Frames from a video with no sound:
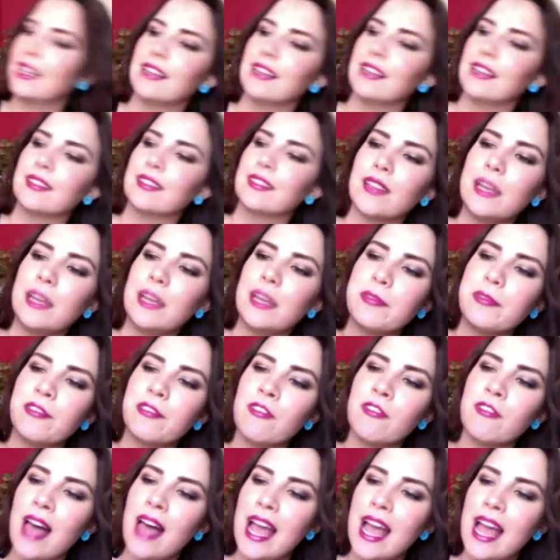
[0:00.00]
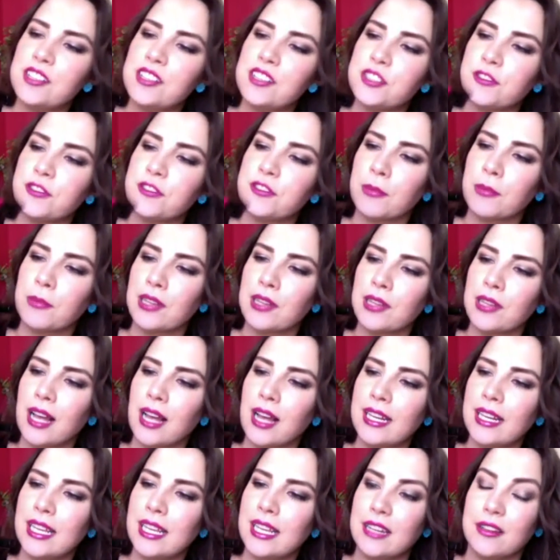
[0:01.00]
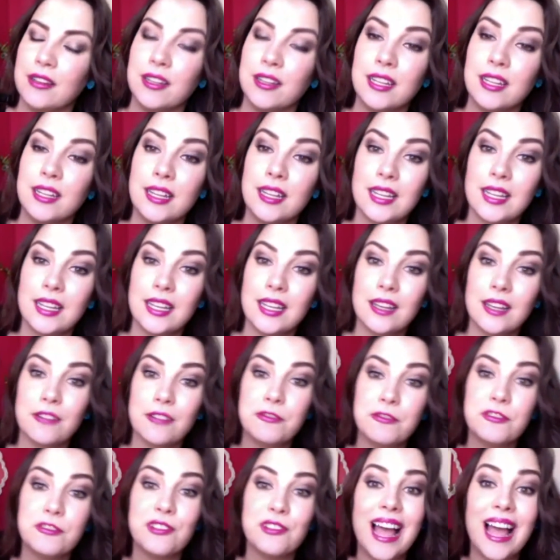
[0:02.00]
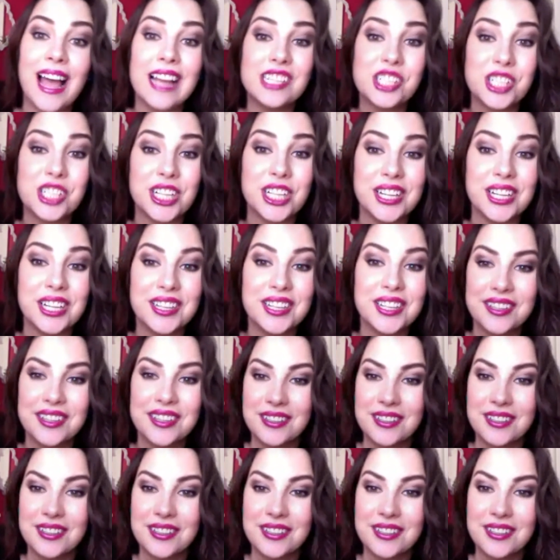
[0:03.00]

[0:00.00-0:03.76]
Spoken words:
the lip flash from Milani in Flashy.